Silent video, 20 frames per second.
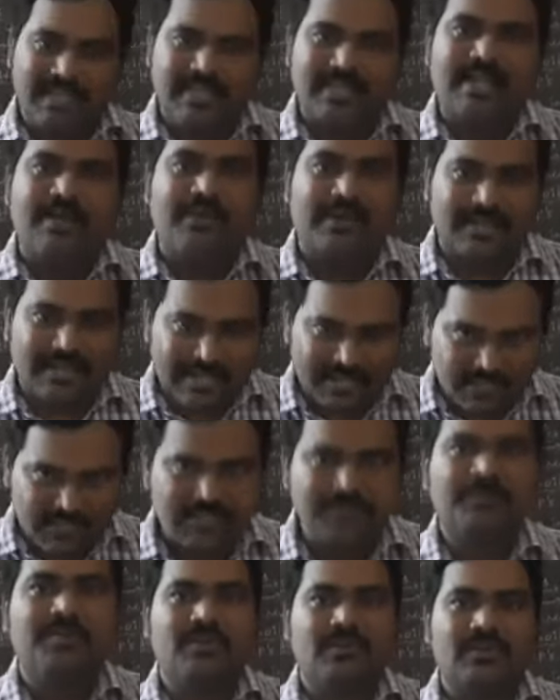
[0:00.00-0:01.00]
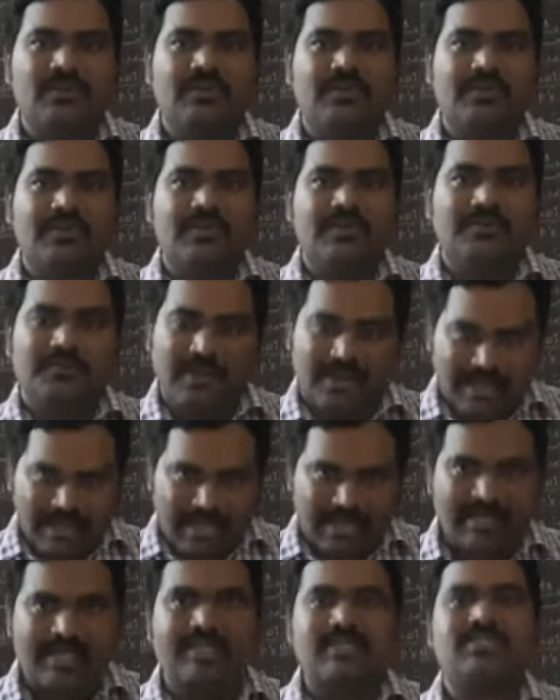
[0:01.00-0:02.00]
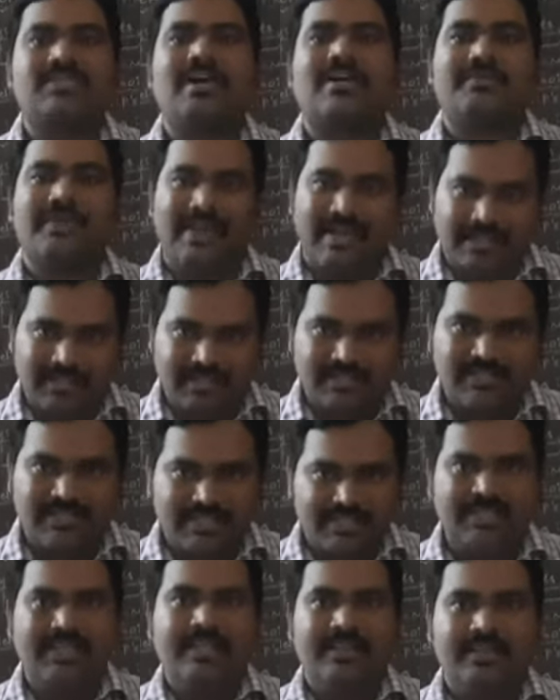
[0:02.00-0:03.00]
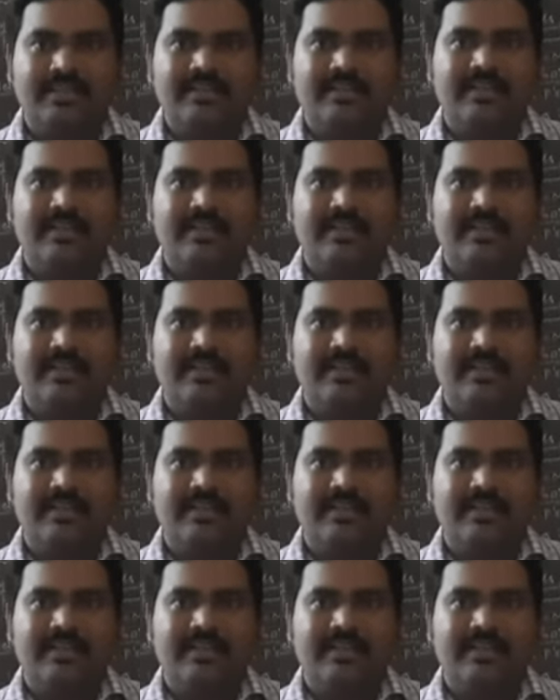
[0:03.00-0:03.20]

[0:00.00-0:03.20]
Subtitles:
in our textbook for conduction of electricity.